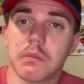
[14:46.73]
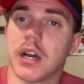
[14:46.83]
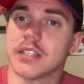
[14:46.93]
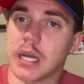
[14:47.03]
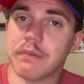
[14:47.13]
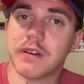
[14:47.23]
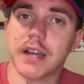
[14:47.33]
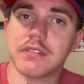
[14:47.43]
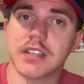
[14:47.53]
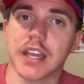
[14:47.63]
A top
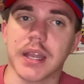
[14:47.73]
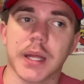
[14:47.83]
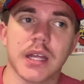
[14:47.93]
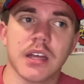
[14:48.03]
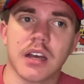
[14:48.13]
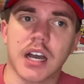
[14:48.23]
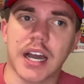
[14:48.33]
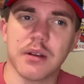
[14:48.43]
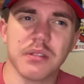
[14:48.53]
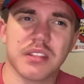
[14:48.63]
five today.
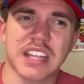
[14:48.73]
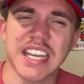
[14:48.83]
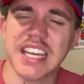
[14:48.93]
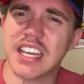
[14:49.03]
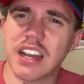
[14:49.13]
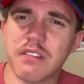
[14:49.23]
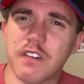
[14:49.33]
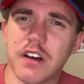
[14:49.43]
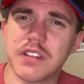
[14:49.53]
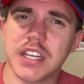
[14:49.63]
I don't think he got
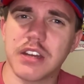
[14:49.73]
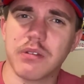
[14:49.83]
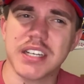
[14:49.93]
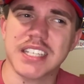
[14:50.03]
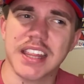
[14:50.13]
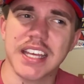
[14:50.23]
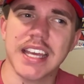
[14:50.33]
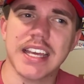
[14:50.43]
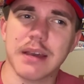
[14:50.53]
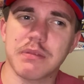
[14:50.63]
involved in any wrecks. I think
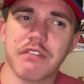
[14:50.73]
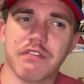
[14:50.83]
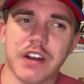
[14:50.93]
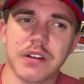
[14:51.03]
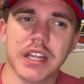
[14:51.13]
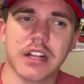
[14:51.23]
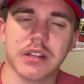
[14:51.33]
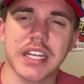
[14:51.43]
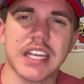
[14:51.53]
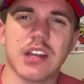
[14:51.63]
he kept it fairly
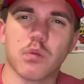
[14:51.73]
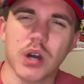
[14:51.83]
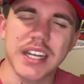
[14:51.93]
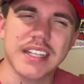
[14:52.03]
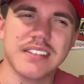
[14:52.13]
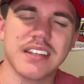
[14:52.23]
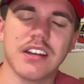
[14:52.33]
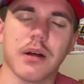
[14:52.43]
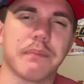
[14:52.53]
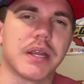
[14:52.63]
clean. He had one
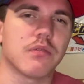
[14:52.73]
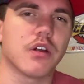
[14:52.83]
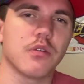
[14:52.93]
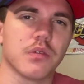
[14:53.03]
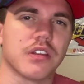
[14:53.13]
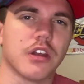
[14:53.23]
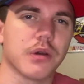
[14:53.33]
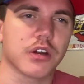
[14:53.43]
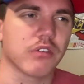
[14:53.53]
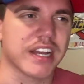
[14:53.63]
incident on pit road with
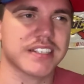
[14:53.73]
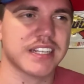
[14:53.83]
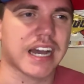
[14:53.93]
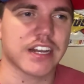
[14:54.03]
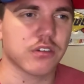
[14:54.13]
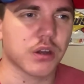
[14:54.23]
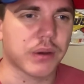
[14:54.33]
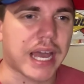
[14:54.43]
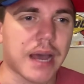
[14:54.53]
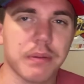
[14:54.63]
Noah Gregson. I don't know
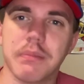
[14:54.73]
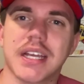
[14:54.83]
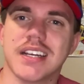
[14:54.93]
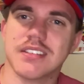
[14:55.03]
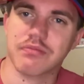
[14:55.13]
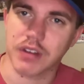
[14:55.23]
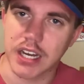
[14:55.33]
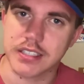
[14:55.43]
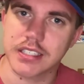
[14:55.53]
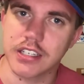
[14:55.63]
what happened because
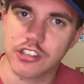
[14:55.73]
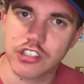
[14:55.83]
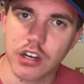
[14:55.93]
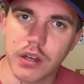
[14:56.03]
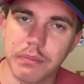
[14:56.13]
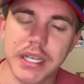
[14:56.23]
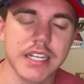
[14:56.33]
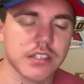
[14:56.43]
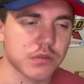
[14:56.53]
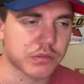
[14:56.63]
Fox didn't show it
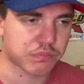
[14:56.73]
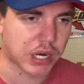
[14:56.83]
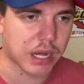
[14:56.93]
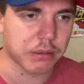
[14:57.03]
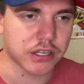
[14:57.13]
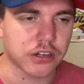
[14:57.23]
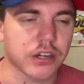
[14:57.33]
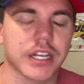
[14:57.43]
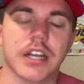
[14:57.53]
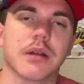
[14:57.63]
because it was probably
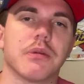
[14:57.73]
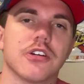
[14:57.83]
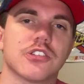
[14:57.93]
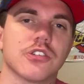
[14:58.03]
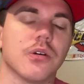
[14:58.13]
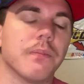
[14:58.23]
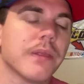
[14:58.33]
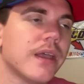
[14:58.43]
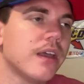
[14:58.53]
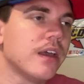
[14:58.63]
during a commercial.
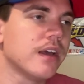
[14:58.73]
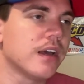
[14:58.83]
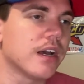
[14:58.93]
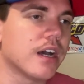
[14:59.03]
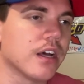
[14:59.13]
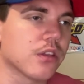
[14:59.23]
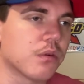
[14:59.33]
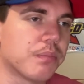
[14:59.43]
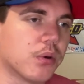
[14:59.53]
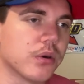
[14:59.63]
The
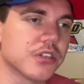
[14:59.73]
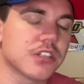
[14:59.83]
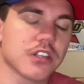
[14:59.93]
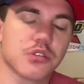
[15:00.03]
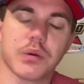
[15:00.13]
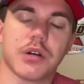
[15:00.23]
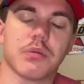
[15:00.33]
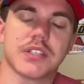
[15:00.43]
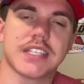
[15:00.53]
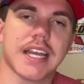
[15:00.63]
reporters on Twitter
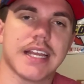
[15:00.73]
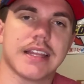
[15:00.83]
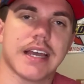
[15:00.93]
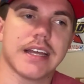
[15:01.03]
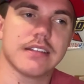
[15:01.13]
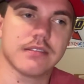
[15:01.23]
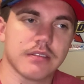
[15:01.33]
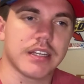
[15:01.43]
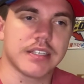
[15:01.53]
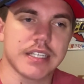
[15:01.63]
were saying that
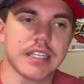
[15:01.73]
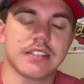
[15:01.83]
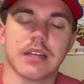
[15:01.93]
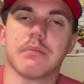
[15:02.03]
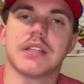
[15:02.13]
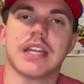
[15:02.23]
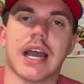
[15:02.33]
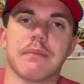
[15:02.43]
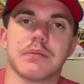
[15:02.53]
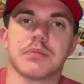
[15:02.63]
indeed something did
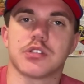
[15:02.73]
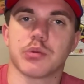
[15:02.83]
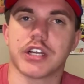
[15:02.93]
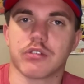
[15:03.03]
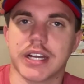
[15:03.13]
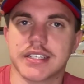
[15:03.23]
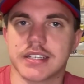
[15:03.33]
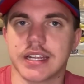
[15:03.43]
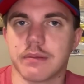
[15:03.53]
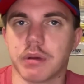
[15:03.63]
happen between
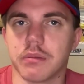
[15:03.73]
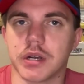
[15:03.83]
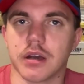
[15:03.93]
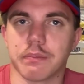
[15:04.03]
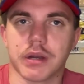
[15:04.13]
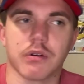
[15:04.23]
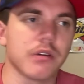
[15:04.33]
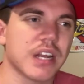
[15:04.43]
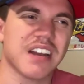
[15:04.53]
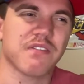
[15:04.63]
Gregson and Bowman on pit
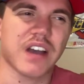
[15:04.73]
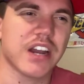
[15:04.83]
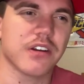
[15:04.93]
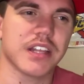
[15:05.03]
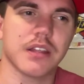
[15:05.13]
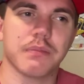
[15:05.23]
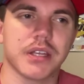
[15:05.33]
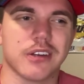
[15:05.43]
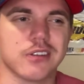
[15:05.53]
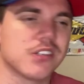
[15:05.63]
road. Not a fight or anything, but,
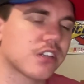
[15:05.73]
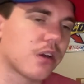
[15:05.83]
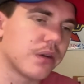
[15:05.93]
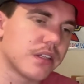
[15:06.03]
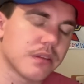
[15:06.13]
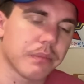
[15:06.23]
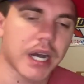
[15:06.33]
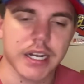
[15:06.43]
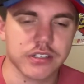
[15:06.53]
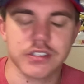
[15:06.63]
you know, just going into the
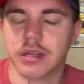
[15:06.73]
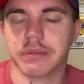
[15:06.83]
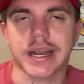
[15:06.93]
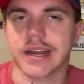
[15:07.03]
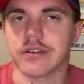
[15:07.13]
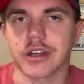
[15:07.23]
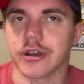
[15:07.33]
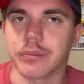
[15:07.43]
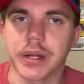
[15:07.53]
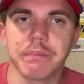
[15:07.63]
box or something. I don't
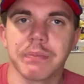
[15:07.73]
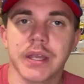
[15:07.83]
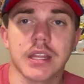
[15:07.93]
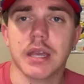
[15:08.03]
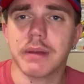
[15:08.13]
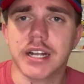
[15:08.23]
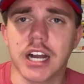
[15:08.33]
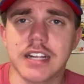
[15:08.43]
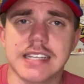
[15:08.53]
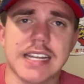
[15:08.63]
know, but they made
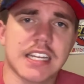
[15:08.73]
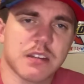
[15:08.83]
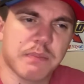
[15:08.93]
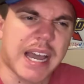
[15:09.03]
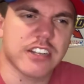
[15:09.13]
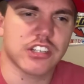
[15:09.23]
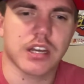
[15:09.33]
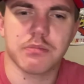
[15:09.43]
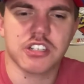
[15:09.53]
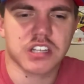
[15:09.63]
contact, had to patch it
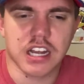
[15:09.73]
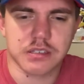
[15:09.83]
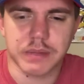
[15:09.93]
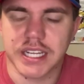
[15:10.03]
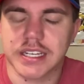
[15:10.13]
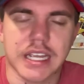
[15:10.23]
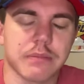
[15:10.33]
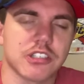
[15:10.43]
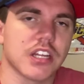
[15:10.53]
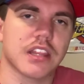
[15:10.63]
up, just cosmetic
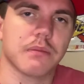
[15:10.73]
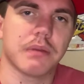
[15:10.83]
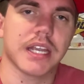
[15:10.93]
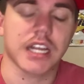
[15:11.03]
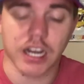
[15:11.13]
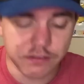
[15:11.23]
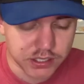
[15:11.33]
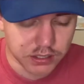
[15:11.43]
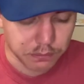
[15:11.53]
damage, nothing big. And obviously